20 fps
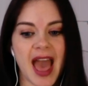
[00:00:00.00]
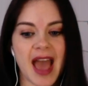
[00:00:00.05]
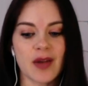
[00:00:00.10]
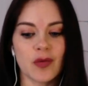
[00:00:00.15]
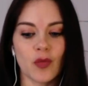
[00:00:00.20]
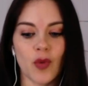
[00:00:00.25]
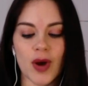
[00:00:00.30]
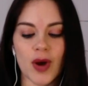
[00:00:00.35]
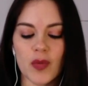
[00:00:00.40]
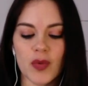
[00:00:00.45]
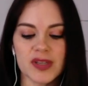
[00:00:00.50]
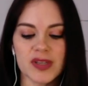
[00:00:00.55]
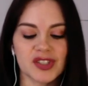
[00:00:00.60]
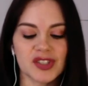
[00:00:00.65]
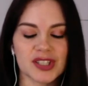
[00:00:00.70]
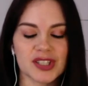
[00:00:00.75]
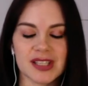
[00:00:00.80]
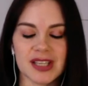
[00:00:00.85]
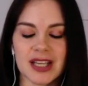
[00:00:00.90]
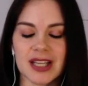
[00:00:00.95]
And what
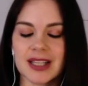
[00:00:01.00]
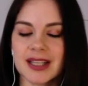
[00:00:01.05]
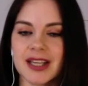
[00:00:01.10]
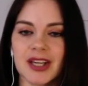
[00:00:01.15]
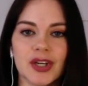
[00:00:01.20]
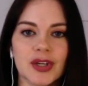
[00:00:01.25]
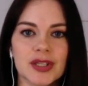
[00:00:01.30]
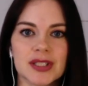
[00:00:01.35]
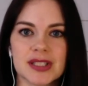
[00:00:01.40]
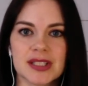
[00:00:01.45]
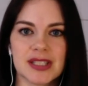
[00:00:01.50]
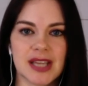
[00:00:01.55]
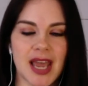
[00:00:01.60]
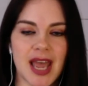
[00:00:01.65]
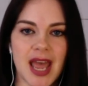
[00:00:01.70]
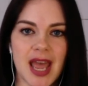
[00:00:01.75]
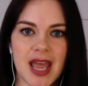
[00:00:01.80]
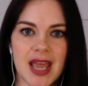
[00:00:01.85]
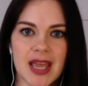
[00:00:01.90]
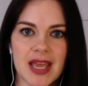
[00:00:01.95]
was just clear as
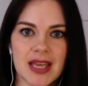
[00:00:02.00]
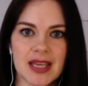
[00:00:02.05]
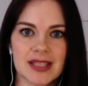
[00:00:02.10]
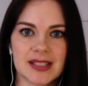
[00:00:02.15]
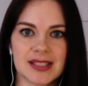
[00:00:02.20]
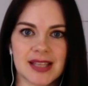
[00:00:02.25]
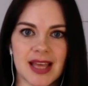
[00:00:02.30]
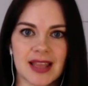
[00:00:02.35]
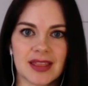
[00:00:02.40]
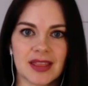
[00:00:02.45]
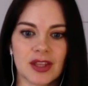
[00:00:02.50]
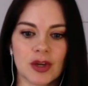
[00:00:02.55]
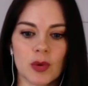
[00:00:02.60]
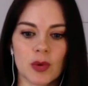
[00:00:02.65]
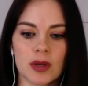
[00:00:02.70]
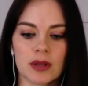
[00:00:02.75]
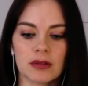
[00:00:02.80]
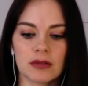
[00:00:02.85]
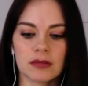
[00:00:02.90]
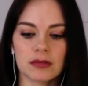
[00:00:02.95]
day is that
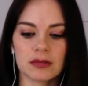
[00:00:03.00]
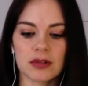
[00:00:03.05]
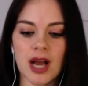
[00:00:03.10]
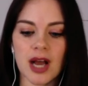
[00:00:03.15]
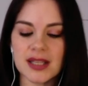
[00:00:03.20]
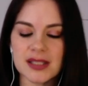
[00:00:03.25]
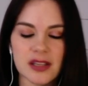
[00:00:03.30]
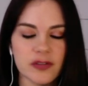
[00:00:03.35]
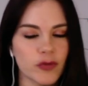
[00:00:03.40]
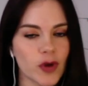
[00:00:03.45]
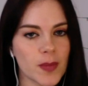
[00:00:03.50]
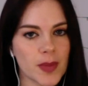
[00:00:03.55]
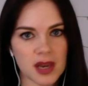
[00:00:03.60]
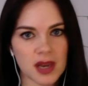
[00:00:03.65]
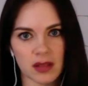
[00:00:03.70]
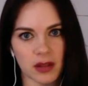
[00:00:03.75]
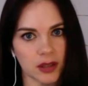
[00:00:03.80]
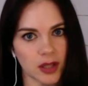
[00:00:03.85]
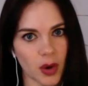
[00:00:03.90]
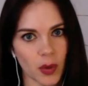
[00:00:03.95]
there were lots of
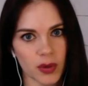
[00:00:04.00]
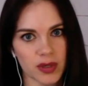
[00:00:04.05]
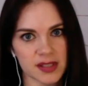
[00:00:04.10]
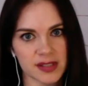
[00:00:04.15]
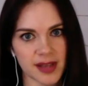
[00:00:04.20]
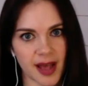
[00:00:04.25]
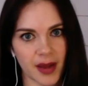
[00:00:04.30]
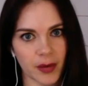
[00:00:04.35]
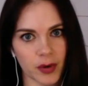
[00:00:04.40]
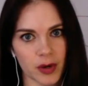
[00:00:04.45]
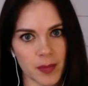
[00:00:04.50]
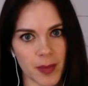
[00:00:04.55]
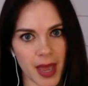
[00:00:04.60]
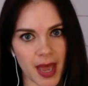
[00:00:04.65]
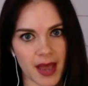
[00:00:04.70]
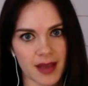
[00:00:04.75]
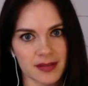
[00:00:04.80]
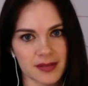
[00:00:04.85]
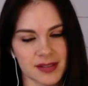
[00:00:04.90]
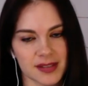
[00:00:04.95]
women in the lower salary
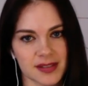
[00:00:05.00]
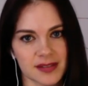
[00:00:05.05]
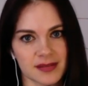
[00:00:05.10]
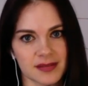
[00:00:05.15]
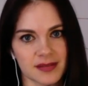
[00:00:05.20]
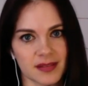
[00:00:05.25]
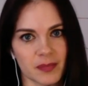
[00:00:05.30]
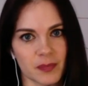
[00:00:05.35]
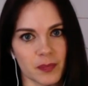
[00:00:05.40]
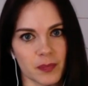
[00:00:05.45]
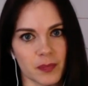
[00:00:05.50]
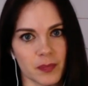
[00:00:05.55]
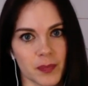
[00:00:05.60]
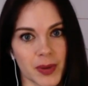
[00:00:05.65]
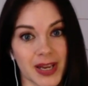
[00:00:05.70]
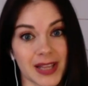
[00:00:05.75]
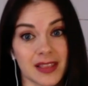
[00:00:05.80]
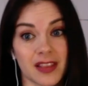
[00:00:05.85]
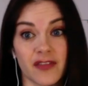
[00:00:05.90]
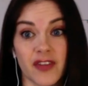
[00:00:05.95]
bands,
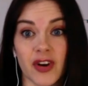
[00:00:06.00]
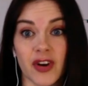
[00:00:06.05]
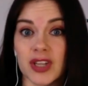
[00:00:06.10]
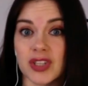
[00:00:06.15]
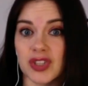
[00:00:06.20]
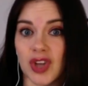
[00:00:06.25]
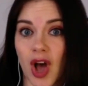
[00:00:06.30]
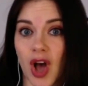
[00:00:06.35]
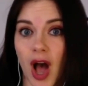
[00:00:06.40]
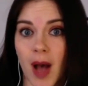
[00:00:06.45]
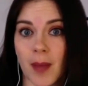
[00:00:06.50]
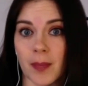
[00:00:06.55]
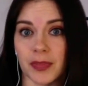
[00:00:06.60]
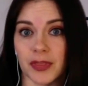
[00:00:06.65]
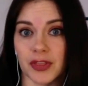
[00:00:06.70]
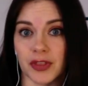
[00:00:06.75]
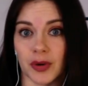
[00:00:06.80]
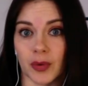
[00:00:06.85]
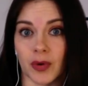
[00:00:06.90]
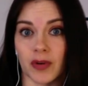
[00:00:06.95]
but at the very
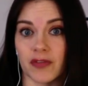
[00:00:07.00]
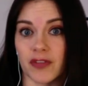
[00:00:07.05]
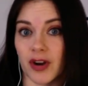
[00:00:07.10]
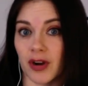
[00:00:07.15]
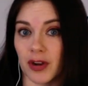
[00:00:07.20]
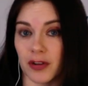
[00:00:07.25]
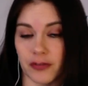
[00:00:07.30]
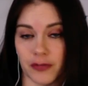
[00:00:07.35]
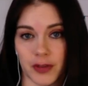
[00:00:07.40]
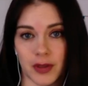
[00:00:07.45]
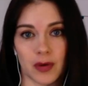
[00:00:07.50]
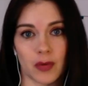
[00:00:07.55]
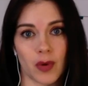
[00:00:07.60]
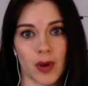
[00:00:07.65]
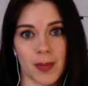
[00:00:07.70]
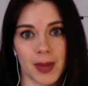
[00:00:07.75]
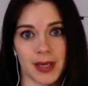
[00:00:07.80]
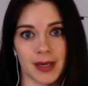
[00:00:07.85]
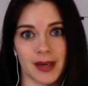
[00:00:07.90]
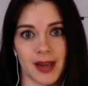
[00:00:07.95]
top, there were very few
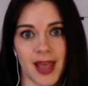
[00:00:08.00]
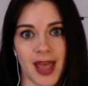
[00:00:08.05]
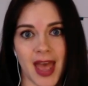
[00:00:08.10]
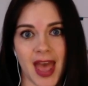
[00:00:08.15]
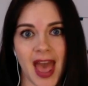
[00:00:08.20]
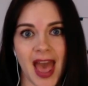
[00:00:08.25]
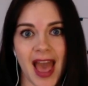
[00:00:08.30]
women.